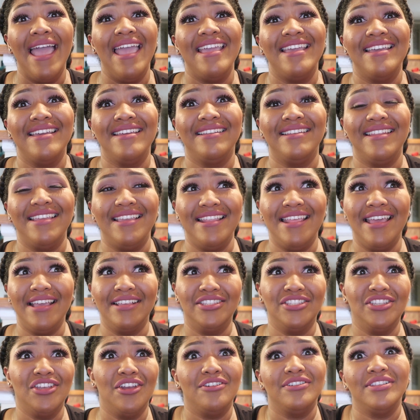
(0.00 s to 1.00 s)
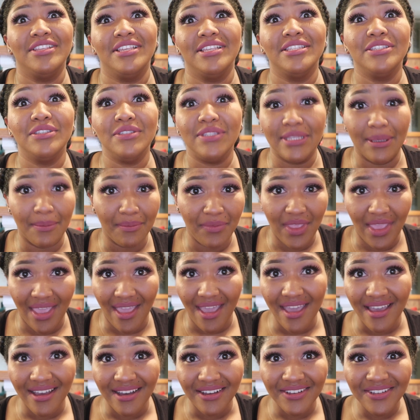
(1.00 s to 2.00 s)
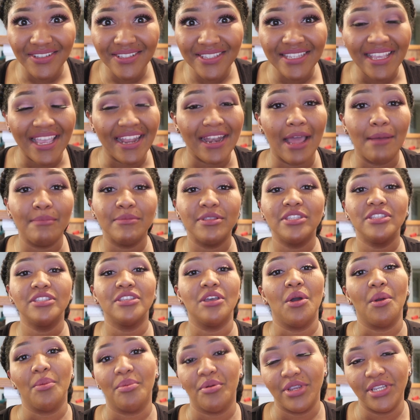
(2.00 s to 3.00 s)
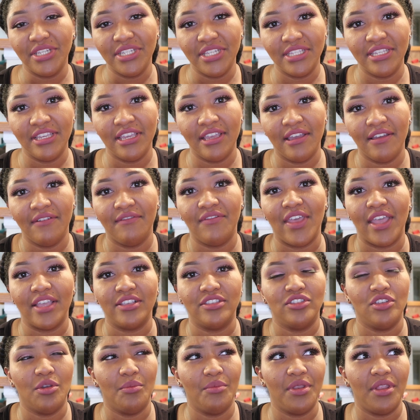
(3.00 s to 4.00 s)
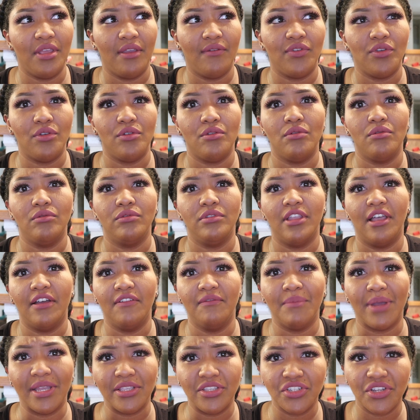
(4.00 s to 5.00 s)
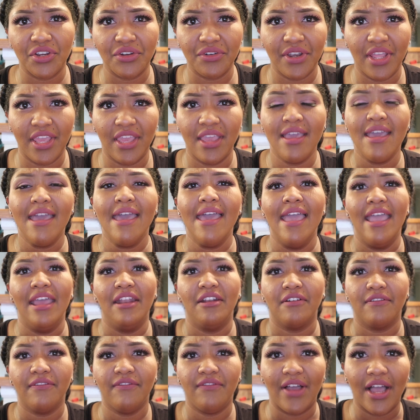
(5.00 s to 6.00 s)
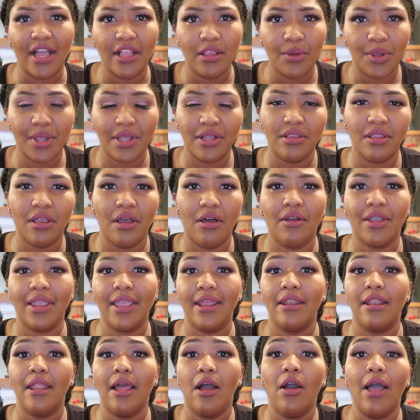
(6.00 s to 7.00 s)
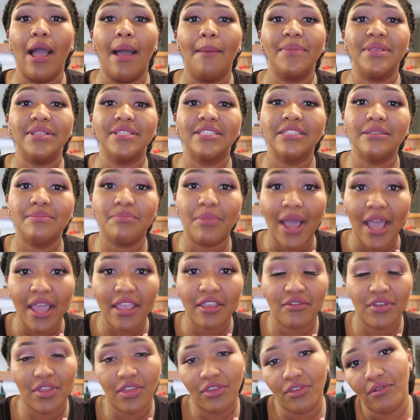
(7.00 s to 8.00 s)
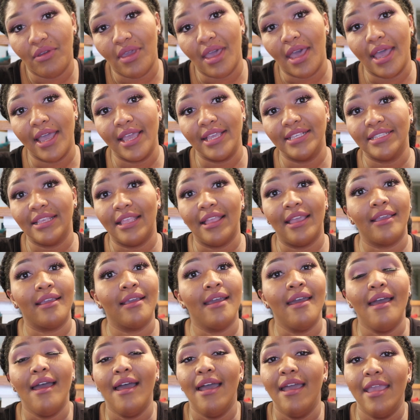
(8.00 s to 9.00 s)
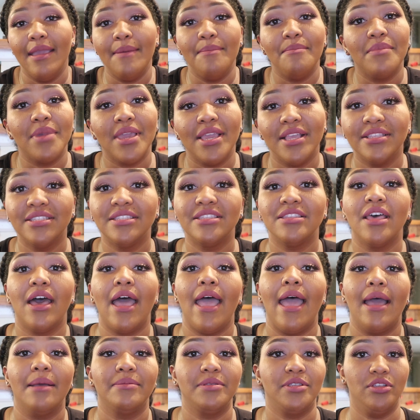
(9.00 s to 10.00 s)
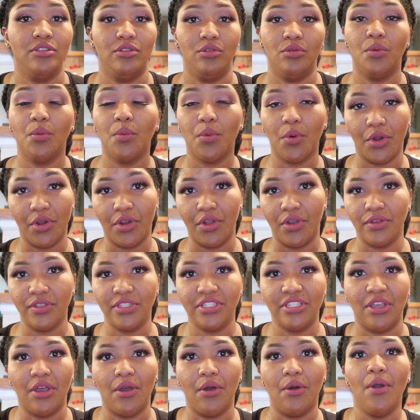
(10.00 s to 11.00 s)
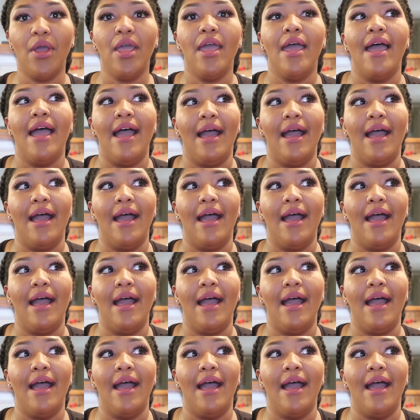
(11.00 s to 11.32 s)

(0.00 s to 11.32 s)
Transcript: and it has turned into something else. And I'm so appreciative that so many of you love my journey and are following along, and I'm inspiring you guys. Like, it means the absolute world. So